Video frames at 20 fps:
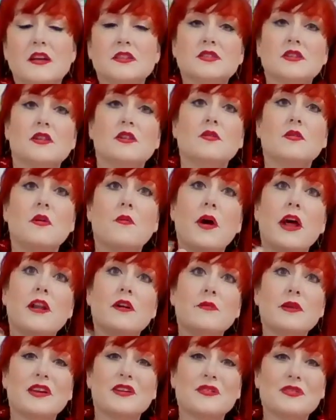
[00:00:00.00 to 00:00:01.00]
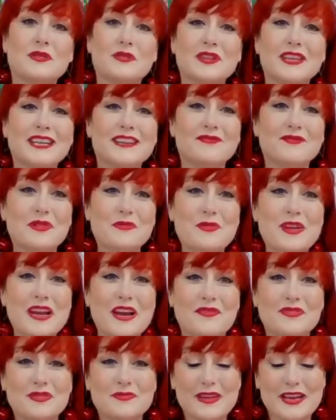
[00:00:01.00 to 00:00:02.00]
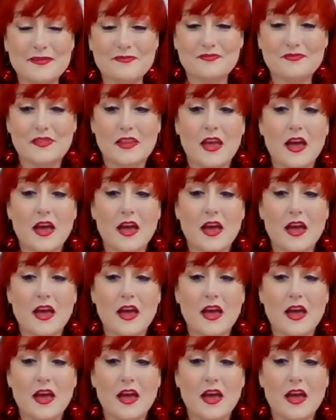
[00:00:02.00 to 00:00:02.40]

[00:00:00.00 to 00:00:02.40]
So why don't we go through it? Repeat after me.